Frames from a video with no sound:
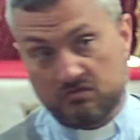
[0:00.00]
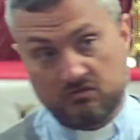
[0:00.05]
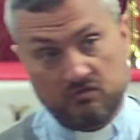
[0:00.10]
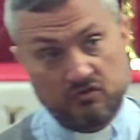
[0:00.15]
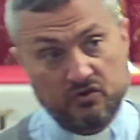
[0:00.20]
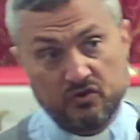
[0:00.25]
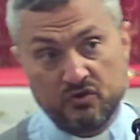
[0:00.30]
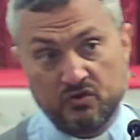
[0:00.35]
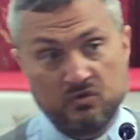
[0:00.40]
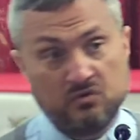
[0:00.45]

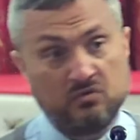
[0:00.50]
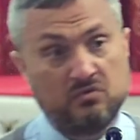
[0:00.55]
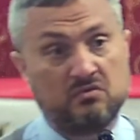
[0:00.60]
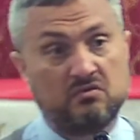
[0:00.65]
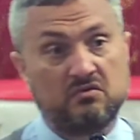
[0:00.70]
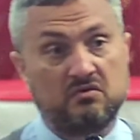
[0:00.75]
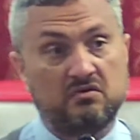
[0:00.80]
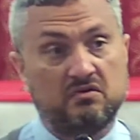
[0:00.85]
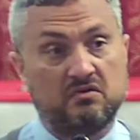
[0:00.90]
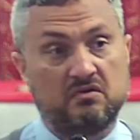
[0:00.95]
through
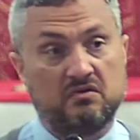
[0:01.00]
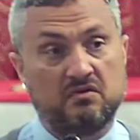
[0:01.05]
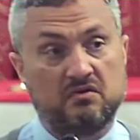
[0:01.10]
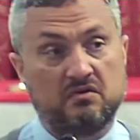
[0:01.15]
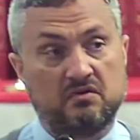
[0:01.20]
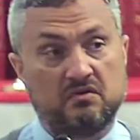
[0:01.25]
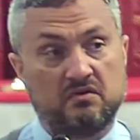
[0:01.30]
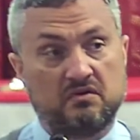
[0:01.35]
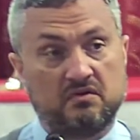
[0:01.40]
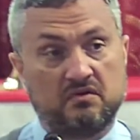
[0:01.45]

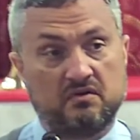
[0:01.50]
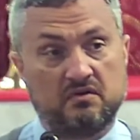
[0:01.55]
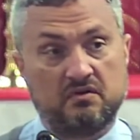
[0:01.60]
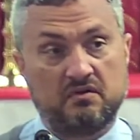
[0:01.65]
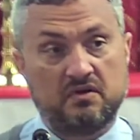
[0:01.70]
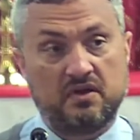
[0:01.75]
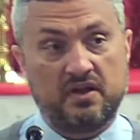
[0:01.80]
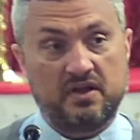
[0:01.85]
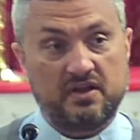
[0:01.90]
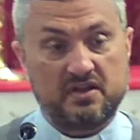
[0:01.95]

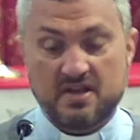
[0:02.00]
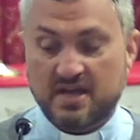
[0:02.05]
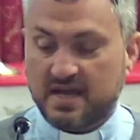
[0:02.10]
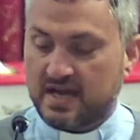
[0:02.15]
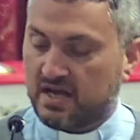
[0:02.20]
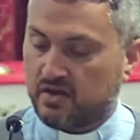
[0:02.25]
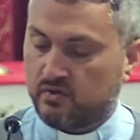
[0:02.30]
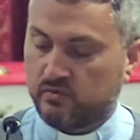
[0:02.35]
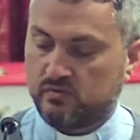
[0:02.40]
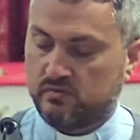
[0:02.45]
it
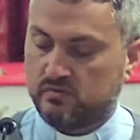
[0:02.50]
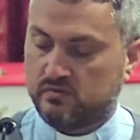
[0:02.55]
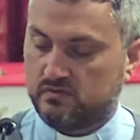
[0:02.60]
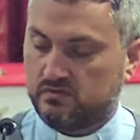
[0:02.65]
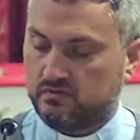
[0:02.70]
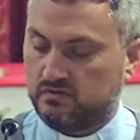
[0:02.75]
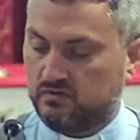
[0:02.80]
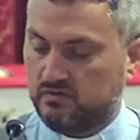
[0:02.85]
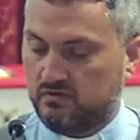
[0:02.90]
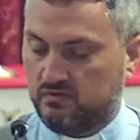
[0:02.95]
now,
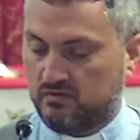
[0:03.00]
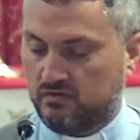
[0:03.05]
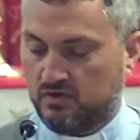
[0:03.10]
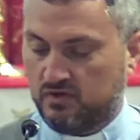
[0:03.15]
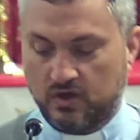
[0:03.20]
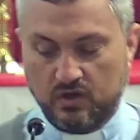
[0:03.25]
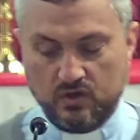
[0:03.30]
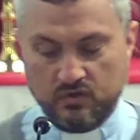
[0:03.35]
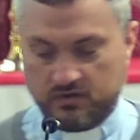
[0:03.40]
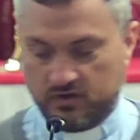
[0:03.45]

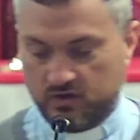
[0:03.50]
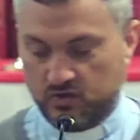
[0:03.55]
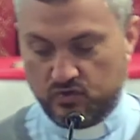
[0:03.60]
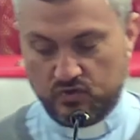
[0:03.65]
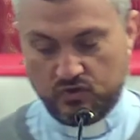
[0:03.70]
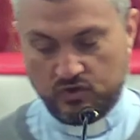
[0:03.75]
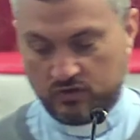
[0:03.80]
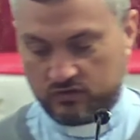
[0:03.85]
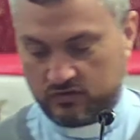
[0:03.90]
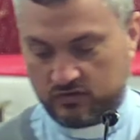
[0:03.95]
know that you're
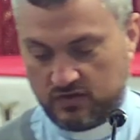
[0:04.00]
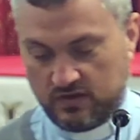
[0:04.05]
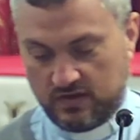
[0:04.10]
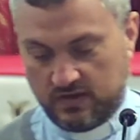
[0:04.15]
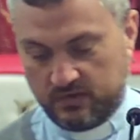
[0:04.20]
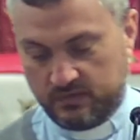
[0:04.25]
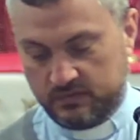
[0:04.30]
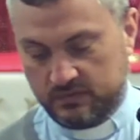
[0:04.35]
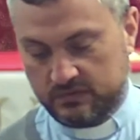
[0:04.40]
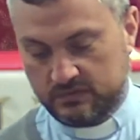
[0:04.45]
not
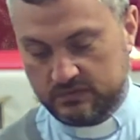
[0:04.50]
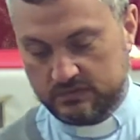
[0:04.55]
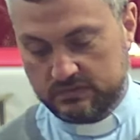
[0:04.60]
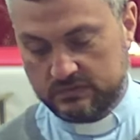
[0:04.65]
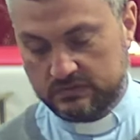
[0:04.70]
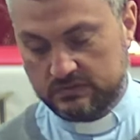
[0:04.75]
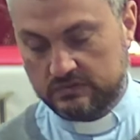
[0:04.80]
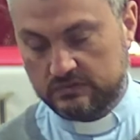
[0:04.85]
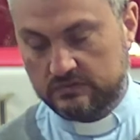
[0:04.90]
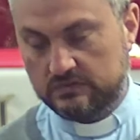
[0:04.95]
alone.
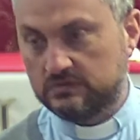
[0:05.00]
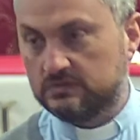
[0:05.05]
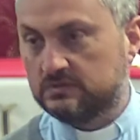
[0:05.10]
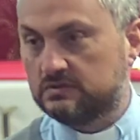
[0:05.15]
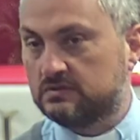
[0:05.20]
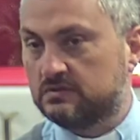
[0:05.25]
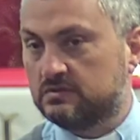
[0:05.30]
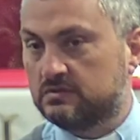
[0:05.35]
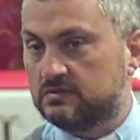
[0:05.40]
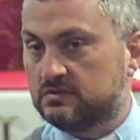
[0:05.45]

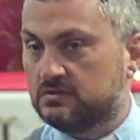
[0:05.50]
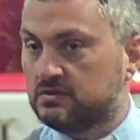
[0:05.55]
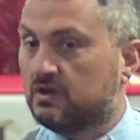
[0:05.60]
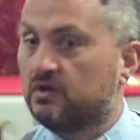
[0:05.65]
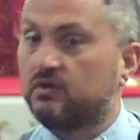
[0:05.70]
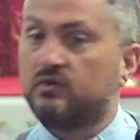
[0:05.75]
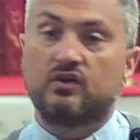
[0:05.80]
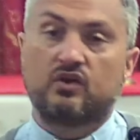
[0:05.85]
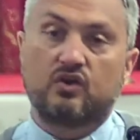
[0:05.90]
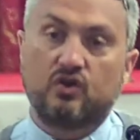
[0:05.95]

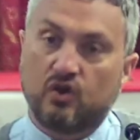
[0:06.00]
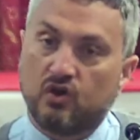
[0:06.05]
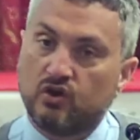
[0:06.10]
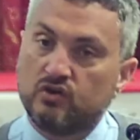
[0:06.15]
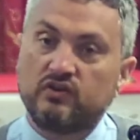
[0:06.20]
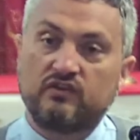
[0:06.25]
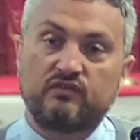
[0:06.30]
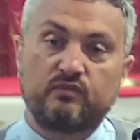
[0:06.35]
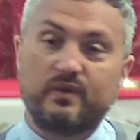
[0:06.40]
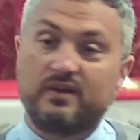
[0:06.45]
Know that
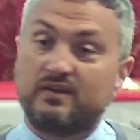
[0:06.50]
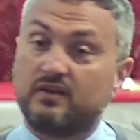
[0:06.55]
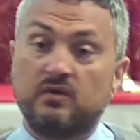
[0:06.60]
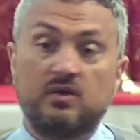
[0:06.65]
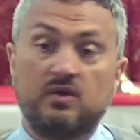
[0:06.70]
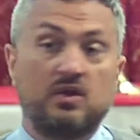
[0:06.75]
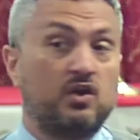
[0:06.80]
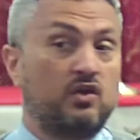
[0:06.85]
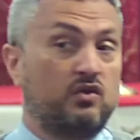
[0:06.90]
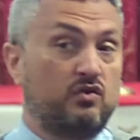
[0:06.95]
God is with
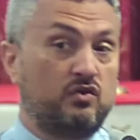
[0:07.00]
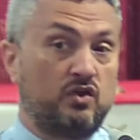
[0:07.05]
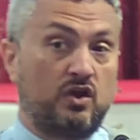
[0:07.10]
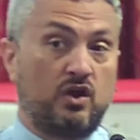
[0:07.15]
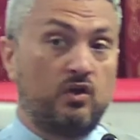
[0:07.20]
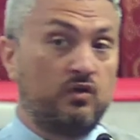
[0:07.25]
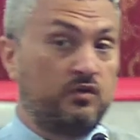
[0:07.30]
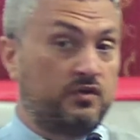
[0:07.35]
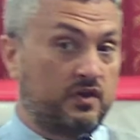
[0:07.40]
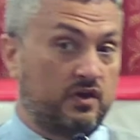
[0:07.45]
you.
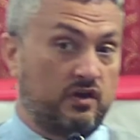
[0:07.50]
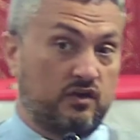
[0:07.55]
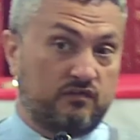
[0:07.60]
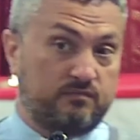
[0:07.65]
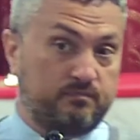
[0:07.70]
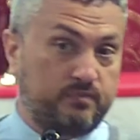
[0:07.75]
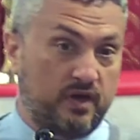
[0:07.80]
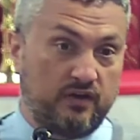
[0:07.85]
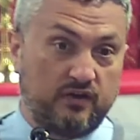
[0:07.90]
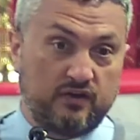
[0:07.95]
Know that as
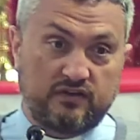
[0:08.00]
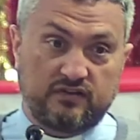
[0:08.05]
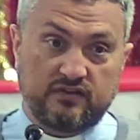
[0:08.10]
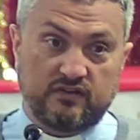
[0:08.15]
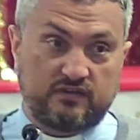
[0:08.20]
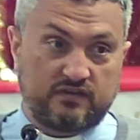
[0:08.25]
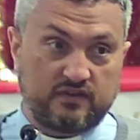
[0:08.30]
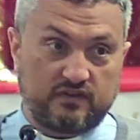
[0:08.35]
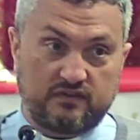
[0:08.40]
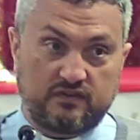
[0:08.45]
brothers
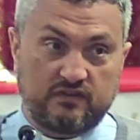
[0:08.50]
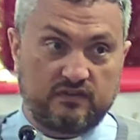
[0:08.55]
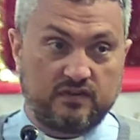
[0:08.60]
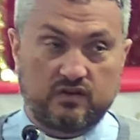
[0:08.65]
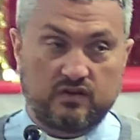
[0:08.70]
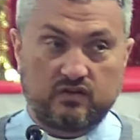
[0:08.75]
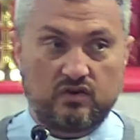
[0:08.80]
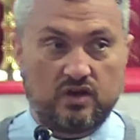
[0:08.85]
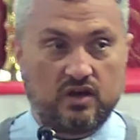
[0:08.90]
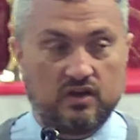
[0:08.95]
and sisters
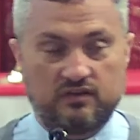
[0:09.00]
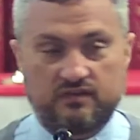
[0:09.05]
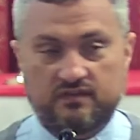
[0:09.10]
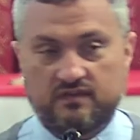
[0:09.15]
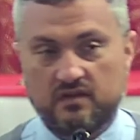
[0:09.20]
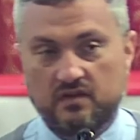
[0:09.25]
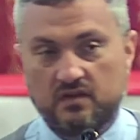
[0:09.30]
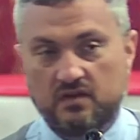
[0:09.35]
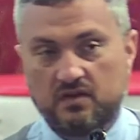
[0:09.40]
in Christ,